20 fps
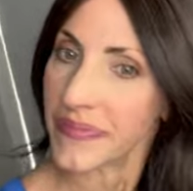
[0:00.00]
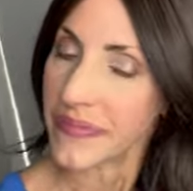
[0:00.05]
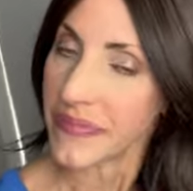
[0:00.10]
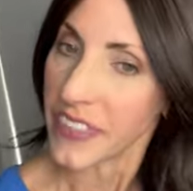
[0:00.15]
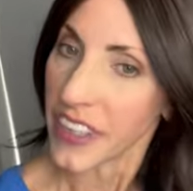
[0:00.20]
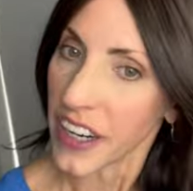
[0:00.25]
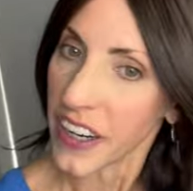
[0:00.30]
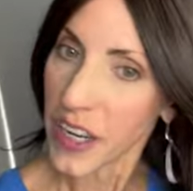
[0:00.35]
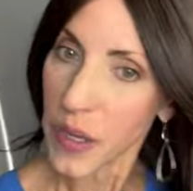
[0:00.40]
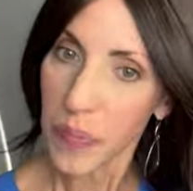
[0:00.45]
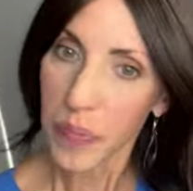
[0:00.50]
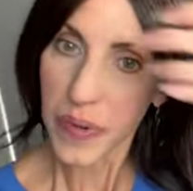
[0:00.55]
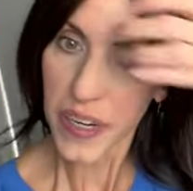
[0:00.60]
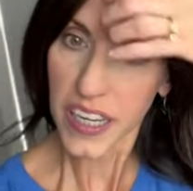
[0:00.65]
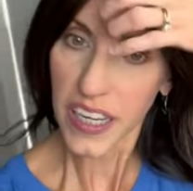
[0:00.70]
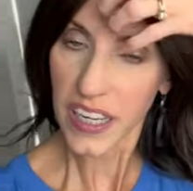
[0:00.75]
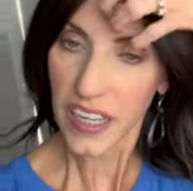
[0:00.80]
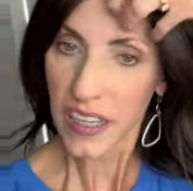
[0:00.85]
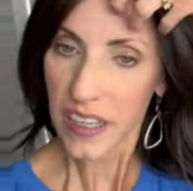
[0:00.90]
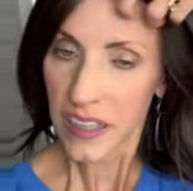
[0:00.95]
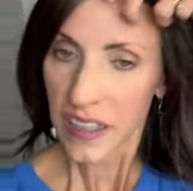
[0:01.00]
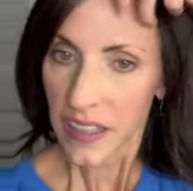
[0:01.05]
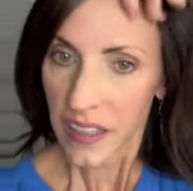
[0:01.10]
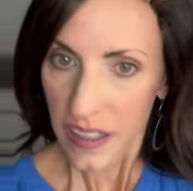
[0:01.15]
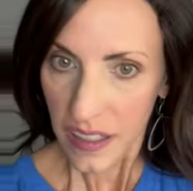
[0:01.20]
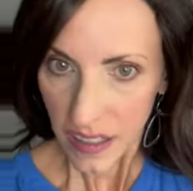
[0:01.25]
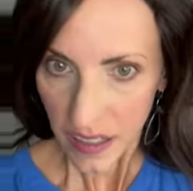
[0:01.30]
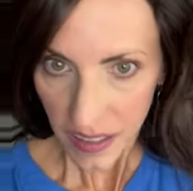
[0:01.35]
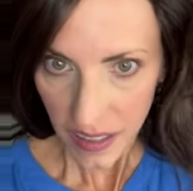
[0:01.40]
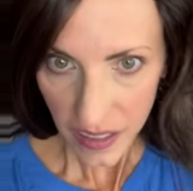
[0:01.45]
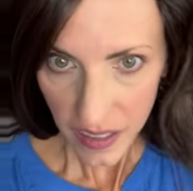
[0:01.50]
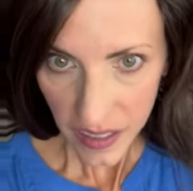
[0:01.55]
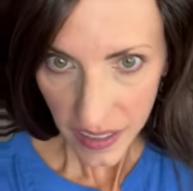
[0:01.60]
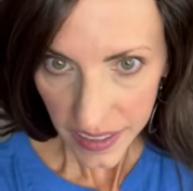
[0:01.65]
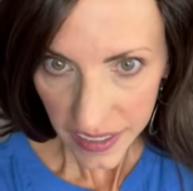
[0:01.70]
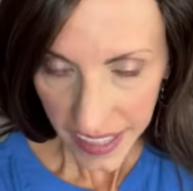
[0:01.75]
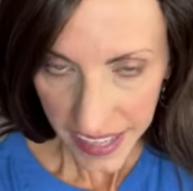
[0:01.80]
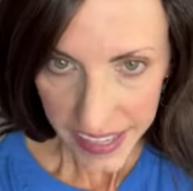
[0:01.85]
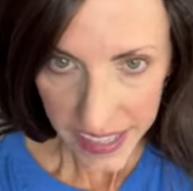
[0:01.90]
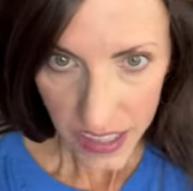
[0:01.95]
Very pretty.
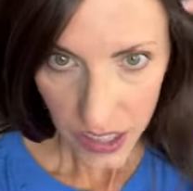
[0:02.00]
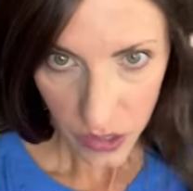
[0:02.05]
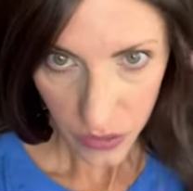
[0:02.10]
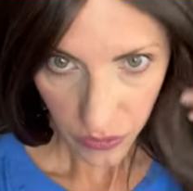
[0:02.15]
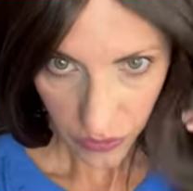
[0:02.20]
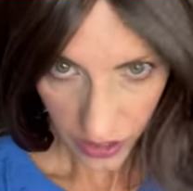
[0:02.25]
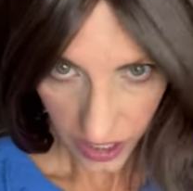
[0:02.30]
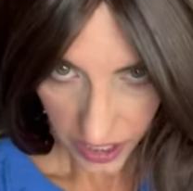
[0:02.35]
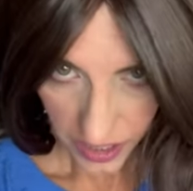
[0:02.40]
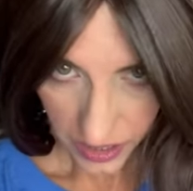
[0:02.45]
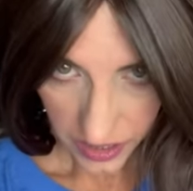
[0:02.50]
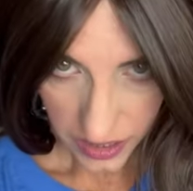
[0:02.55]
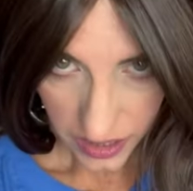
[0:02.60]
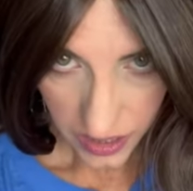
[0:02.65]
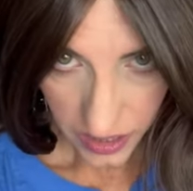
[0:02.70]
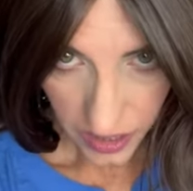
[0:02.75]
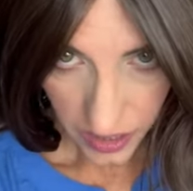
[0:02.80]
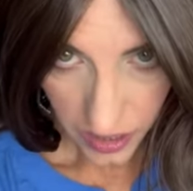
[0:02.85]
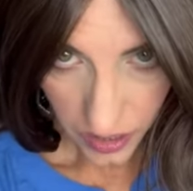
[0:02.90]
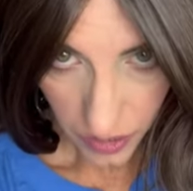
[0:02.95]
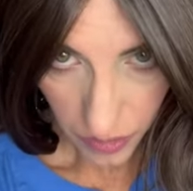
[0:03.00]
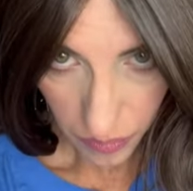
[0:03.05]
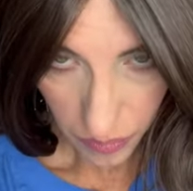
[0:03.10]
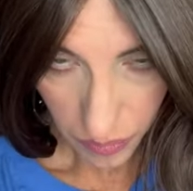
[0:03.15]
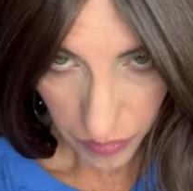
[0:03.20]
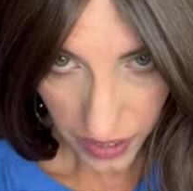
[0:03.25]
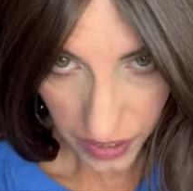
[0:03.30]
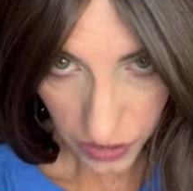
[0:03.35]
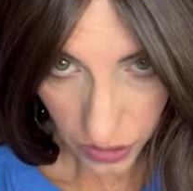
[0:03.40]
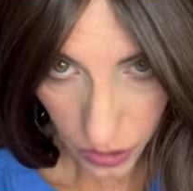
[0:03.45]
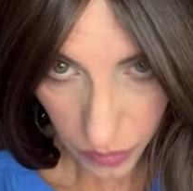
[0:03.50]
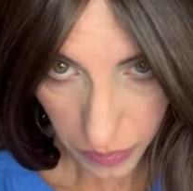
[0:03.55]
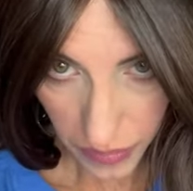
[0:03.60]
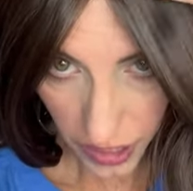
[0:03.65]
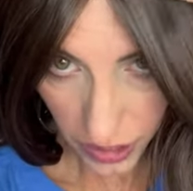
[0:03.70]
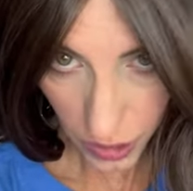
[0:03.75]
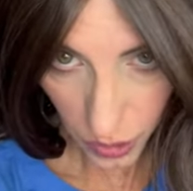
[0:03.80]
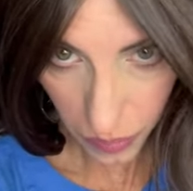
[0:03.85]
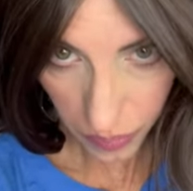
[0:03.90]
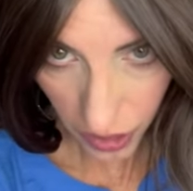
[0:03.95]
Lace front, middle
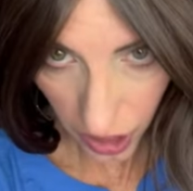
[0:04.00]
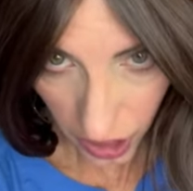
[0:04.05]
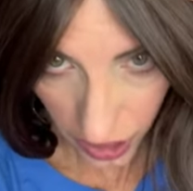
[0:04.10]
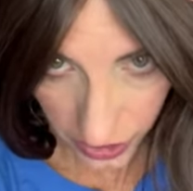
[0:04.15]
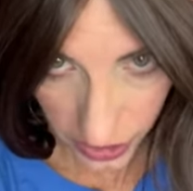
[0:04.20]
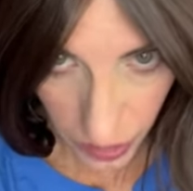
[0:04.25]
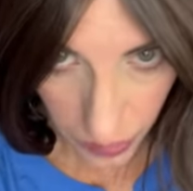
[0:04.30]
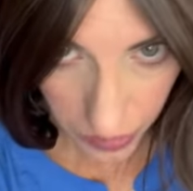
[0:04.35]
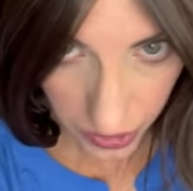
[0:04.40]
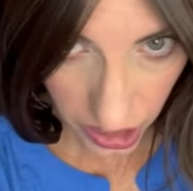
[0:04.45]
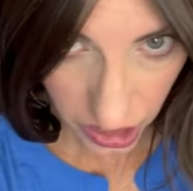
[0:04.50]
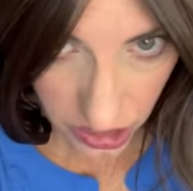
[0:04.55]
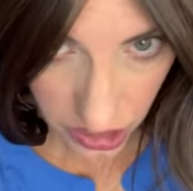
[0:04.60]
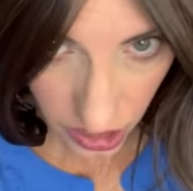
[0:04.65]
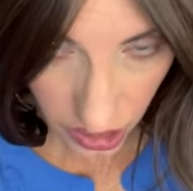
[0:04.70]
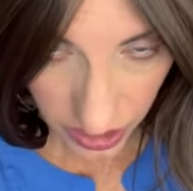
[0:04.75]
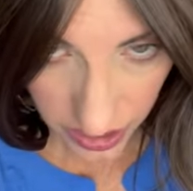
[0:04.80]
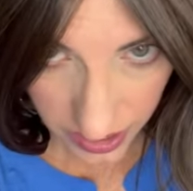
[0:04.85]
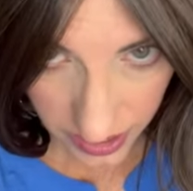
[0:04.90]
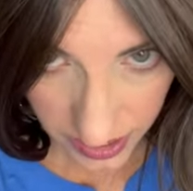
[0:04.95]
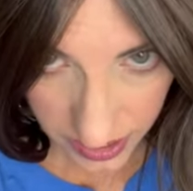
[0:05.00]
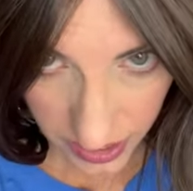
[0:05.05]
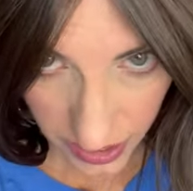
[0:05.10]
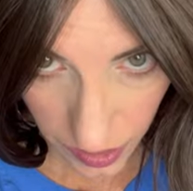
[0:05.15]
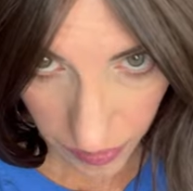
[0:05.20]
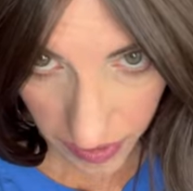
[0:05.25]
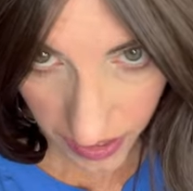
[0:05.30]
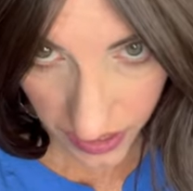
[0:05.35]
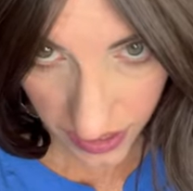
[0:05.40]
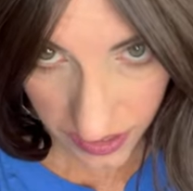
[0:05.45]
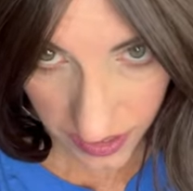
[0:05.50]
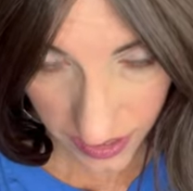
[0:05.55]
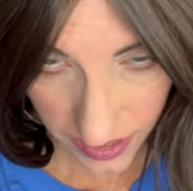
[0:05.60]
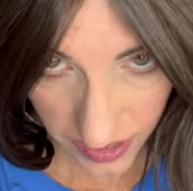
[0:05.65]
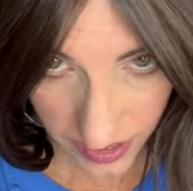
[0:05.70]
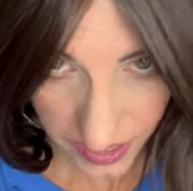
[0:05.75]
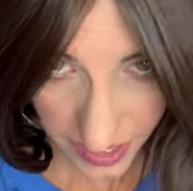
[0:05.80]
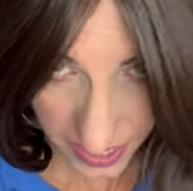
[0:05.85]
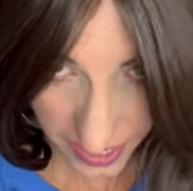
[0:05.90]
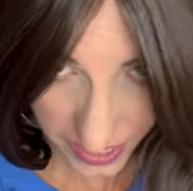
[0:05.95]
mono part. The part's hard to see because
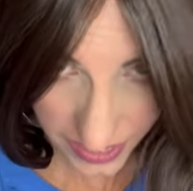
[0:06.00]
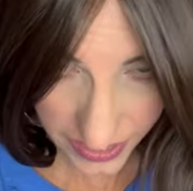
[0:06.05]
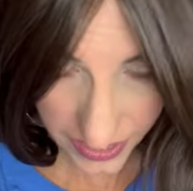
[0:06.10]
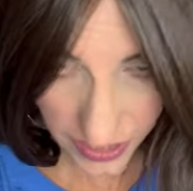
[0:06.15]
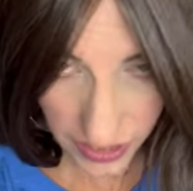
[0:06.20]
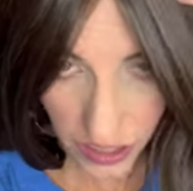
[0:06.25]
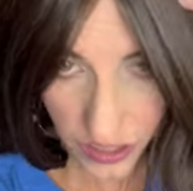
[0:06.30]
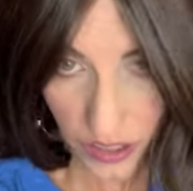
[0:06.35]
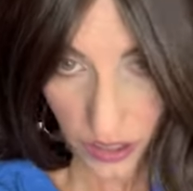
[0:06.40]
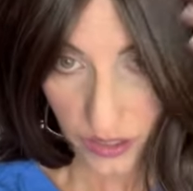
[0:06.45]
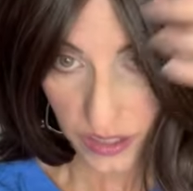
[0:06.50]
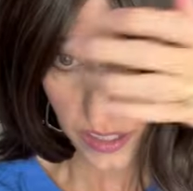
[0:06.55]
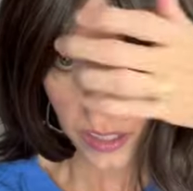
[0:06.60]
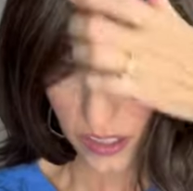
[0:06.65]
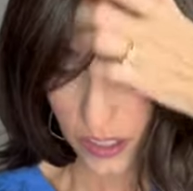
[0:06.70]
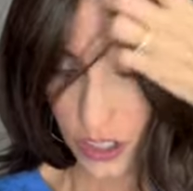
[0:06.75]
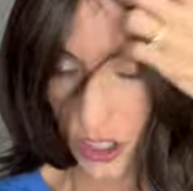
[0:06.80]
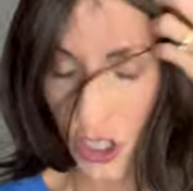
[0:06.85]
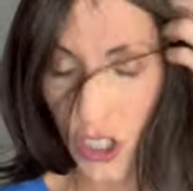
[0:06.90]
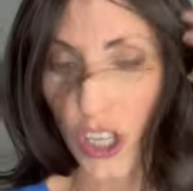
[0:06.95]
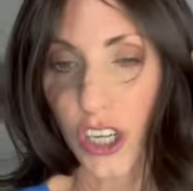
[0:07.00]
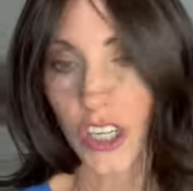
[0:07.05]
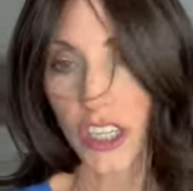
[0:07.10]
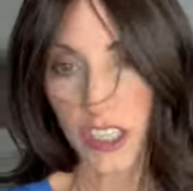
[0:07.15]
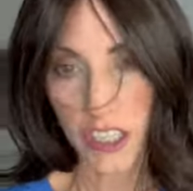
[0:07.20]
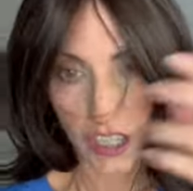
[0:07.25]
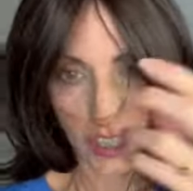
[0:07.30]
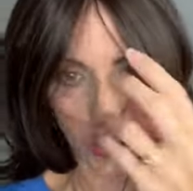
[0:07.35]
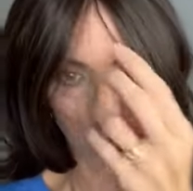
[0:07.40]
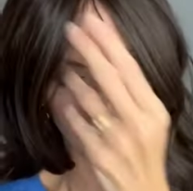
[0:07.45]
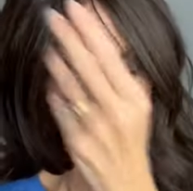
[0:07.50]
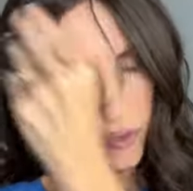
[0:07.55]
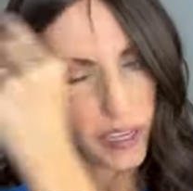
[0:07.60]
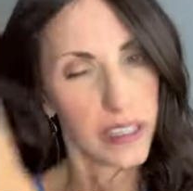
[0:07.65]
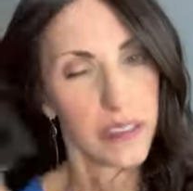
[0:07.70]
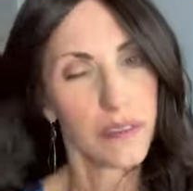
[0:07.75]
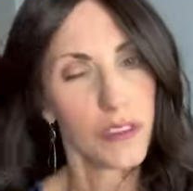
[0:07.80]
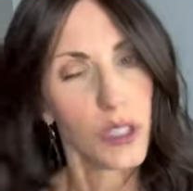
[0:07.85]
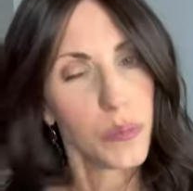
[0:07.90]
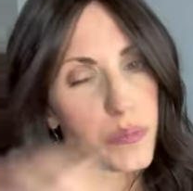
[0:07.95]
it's tight, and also this is a dark color,
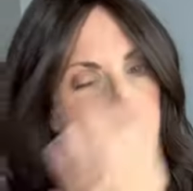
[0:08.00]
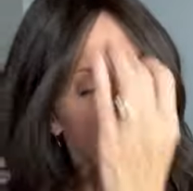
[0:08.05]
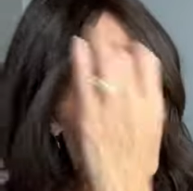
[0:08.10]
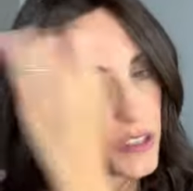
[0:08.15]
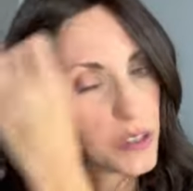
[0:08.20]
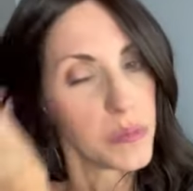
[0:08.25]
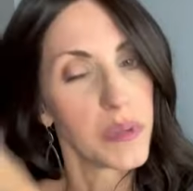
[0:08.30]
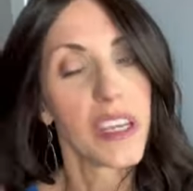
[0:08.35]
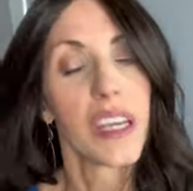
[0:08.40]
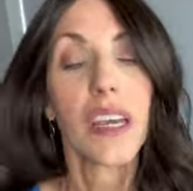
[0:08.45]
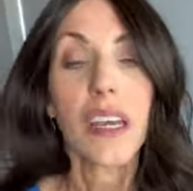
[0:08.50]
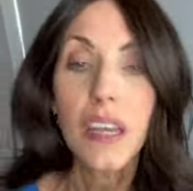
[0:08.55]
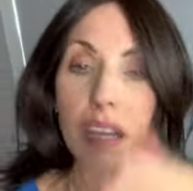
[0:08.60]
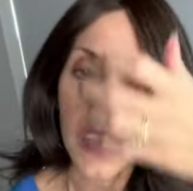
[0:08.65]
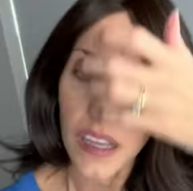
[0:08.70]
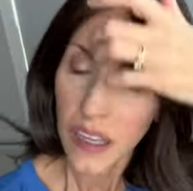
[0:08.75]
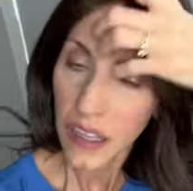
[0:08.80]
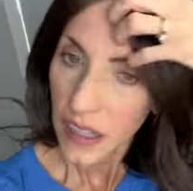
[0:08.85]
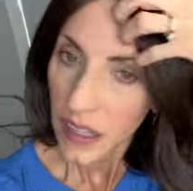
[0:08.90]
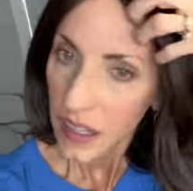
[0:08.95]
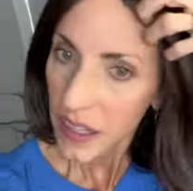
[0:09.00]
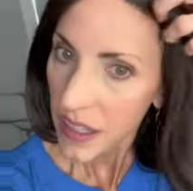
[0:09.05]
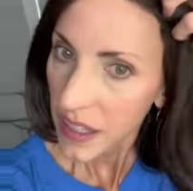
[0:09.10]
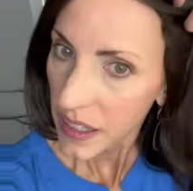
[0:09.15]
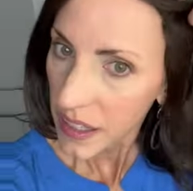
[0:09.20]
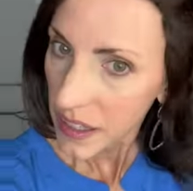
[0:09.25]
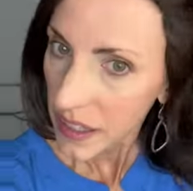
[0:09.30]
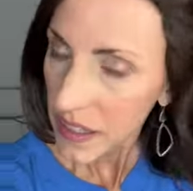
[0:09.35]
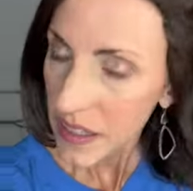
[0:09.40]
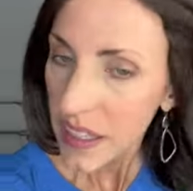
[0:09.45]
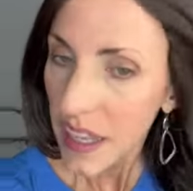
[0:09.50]
but excuse me, it is